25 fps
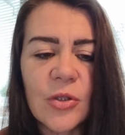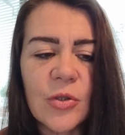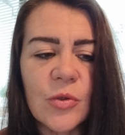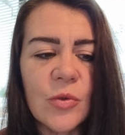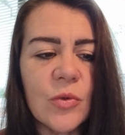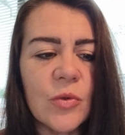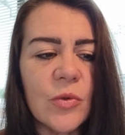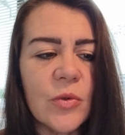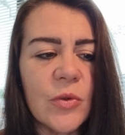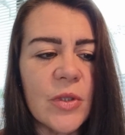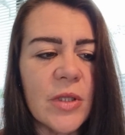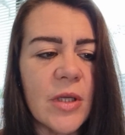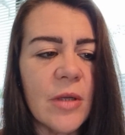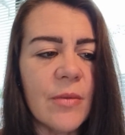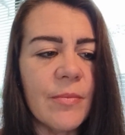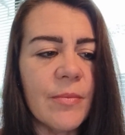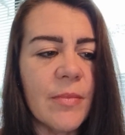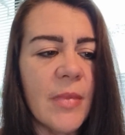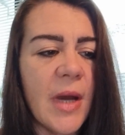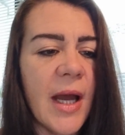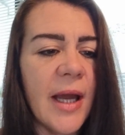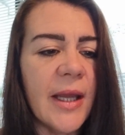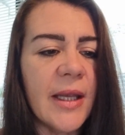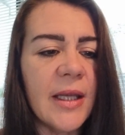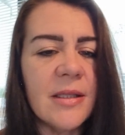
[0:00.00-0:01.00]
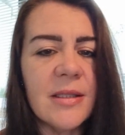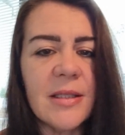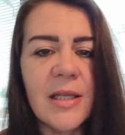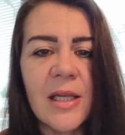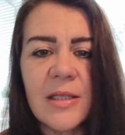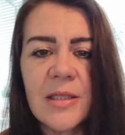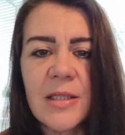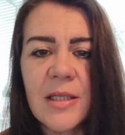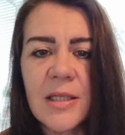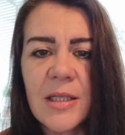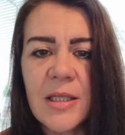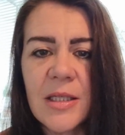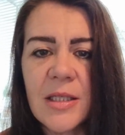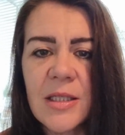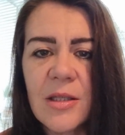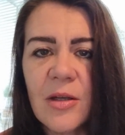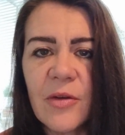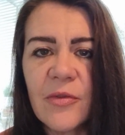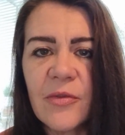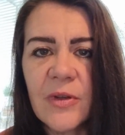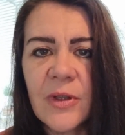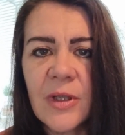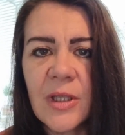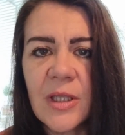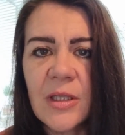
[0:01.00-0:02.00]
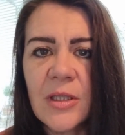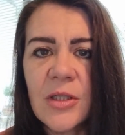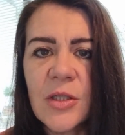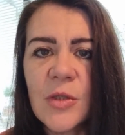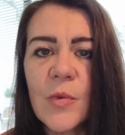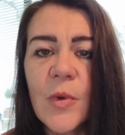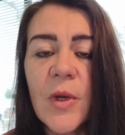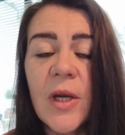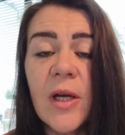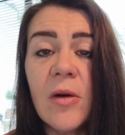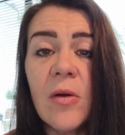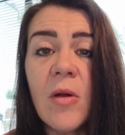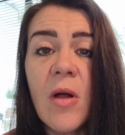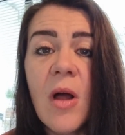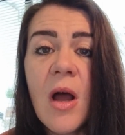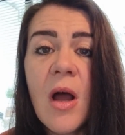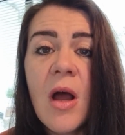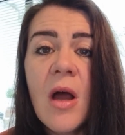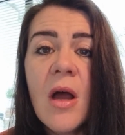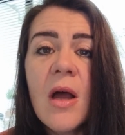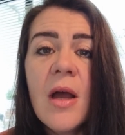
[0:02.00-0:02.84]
so some high intensity stuff in there as well.